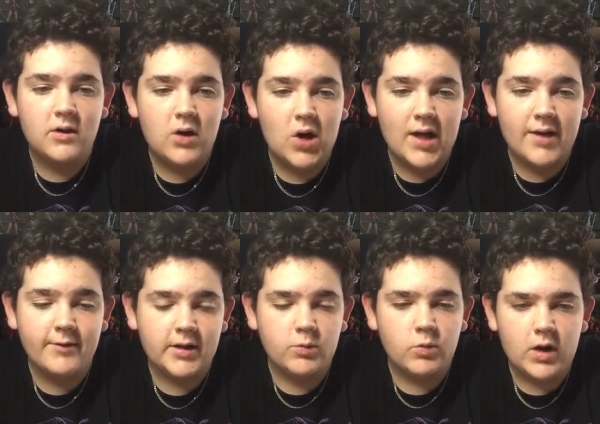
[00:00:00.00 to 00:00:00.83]
all I
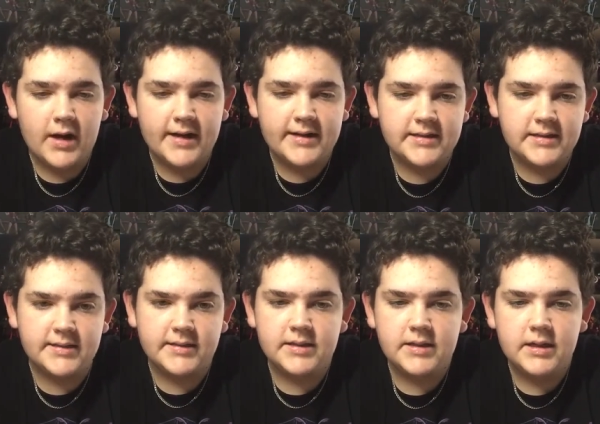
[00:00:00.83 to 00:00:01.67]
really want
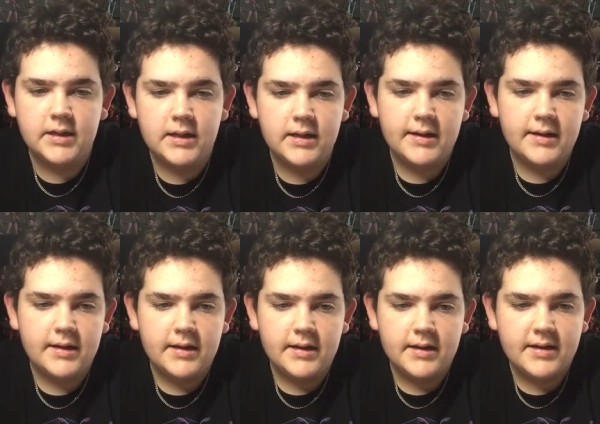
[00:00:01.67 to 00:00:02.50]
is
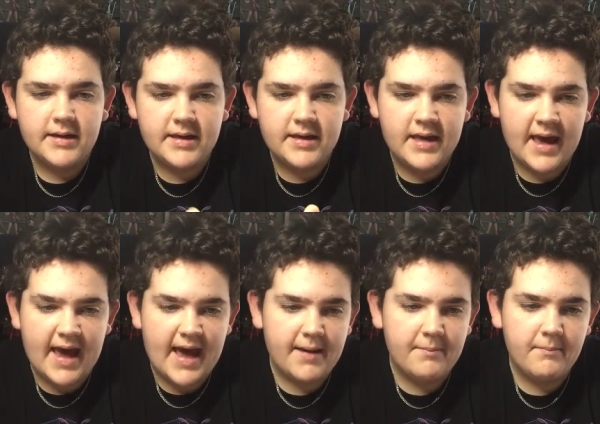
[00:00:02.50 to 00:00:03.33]

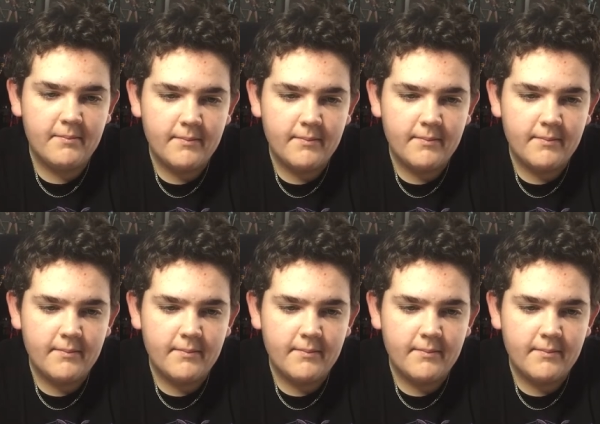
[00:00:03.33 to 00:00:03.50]
Cap,